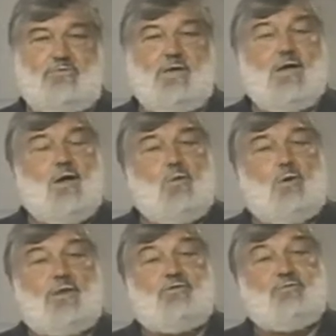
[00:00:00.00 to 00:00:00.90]
is.
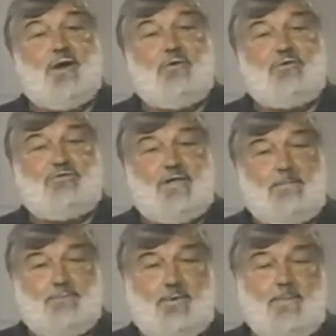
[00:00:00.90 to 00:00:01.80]
Well, it's very
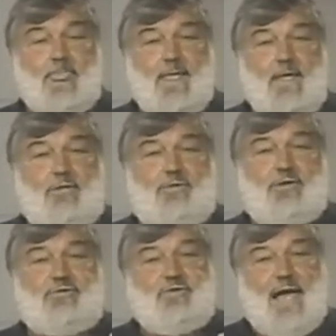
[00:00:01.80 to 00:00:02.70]
simple.
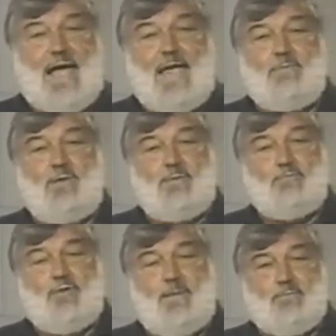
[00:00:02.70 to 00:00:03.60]
The time
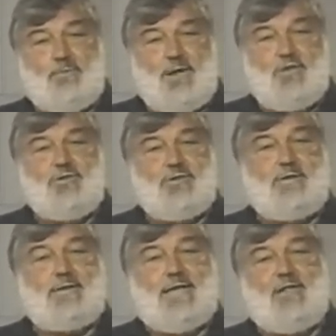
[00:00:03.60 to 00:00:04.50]
in
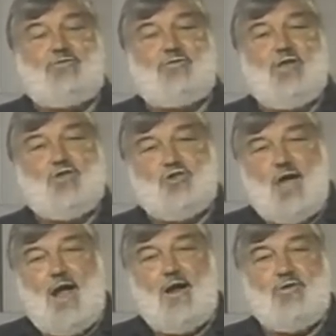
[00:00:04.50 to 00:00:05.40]
preparation gets
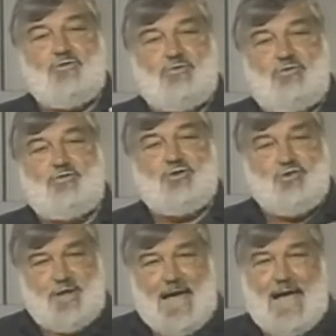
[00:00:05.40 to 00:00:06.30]
charged to
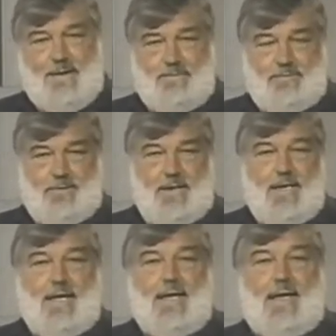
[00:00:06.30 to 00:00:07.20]
the job,
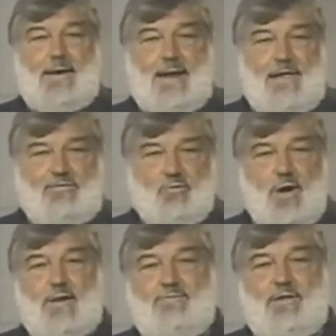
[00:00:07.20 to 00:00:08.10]
and
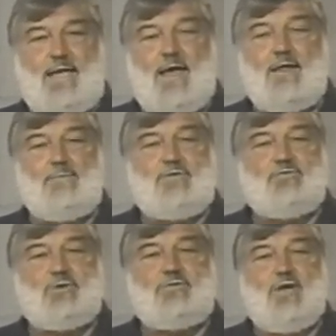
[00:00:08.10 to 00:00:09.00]
that's one of the
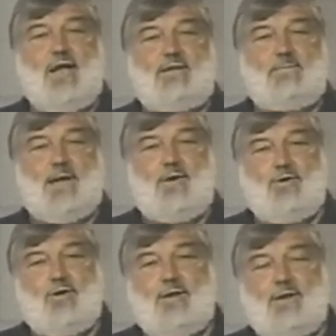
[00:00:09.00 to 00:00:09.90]
elements we talked
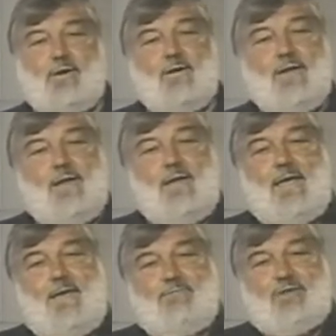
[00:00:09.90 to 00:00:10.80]
about earlier.
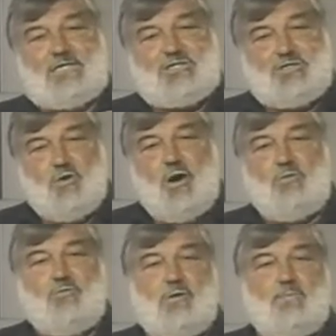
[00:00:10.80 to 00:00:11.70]
If the
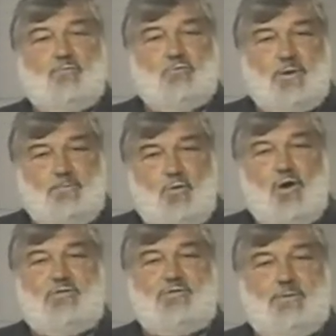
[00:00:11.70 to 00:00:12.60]
storeroom
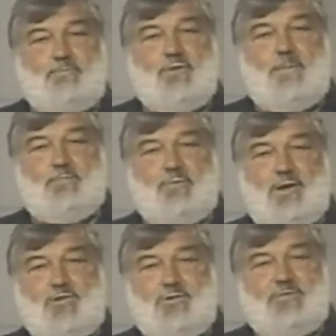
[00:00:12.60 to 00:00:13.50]
reports the
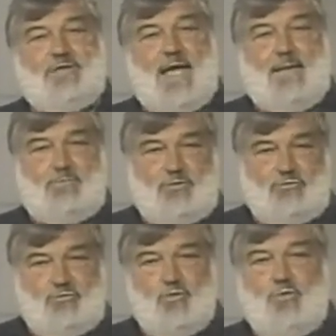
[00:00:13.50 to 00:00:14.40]
preparation
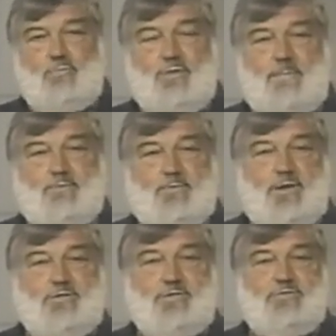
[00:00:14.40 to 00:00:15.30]
time, the true
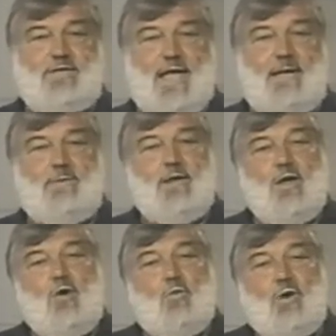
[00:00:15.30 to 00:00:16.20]
preparation
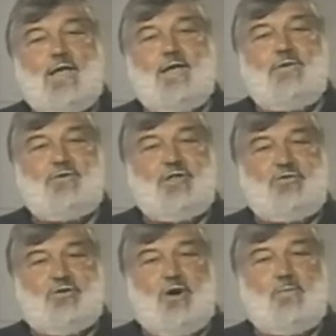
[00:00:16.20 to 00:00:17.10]
time, we
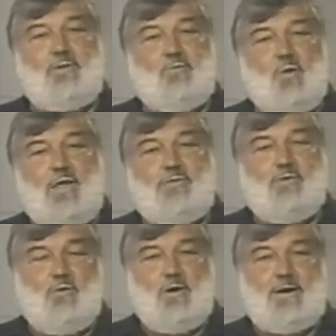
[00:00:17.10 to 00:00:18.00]
can determine
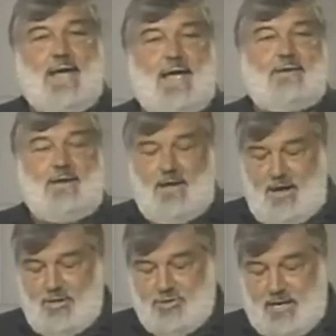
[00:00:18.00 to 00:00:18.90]
whether or not
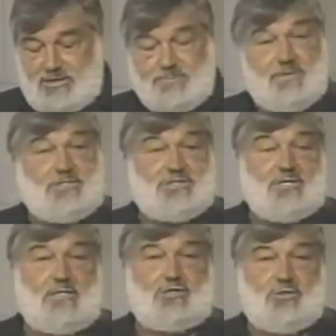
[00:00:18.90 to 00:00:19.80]

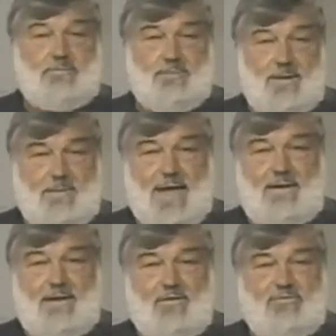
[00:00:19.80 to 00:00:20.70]
adjustments should be
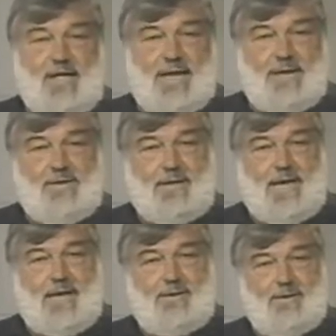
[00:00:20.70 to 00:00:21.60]
made, as I
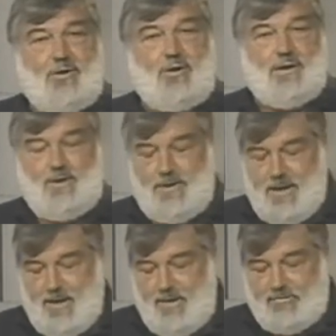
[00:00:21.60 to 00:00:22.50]
indicated
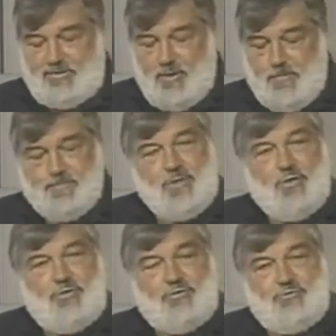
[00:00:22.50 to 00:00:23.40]
earlier. So
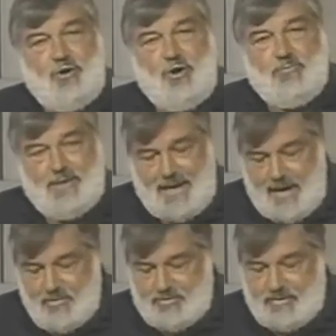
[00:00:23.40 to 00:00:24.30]
the term
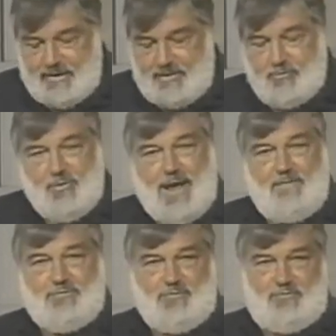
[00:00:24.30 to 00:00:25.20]
calculate
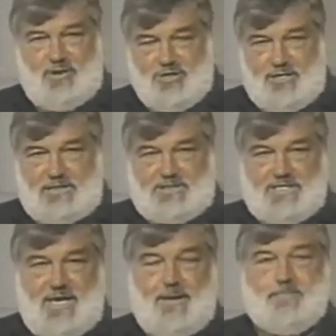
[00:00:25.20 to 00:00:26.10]
craft
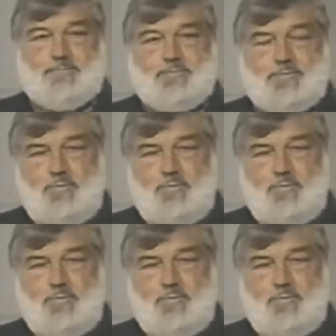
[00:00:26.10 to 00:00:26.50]
efficiency